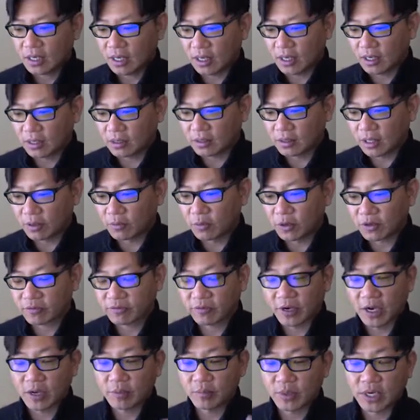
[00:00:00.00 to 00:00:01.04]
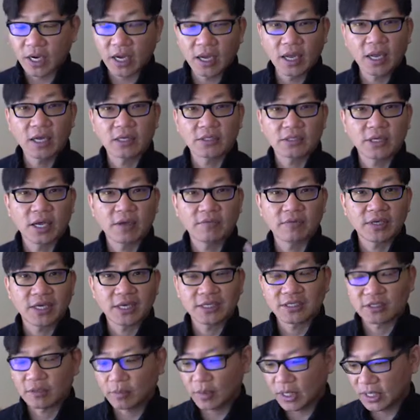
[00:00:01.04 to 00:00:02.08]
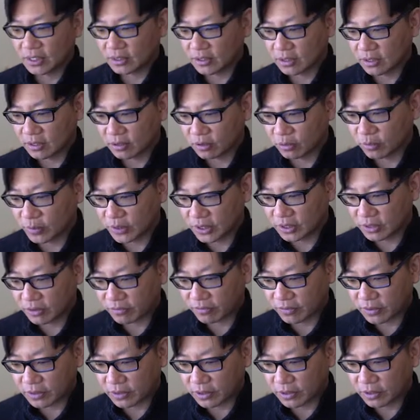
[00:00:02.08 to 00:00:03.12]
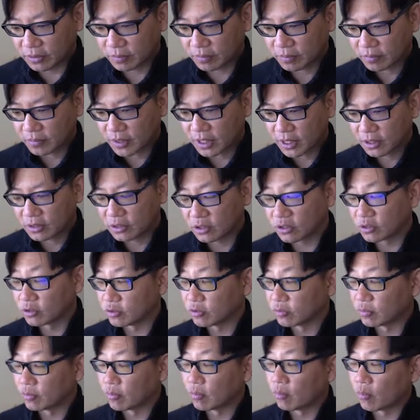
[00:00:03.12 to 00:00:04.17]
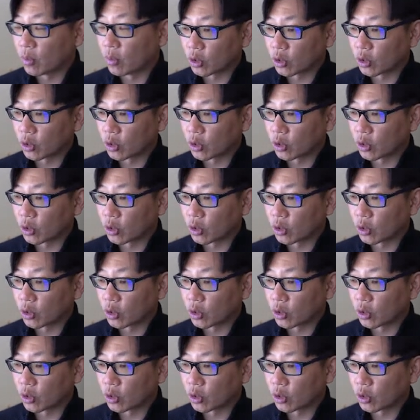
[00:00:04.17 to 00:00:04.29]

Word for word: and they work fine, but I actually have to customize it a little bit differently to